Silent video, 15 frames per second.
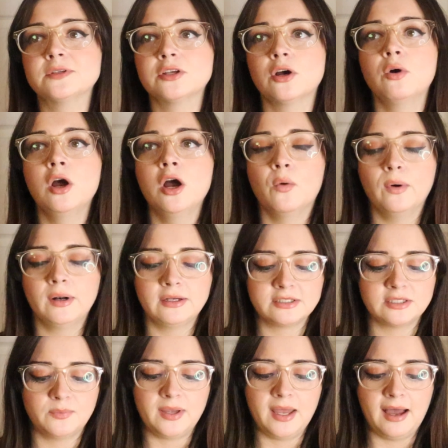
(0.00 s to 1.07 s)
So what
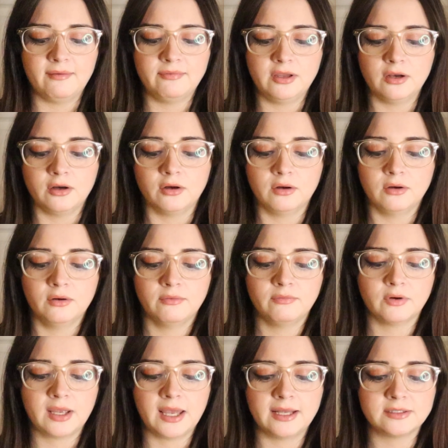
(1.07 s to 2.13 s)
else do we have here
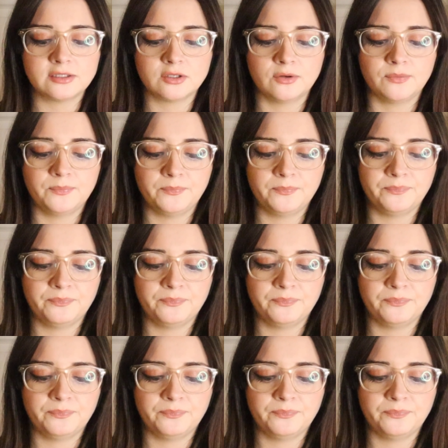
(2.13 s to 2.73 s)
for Cancer?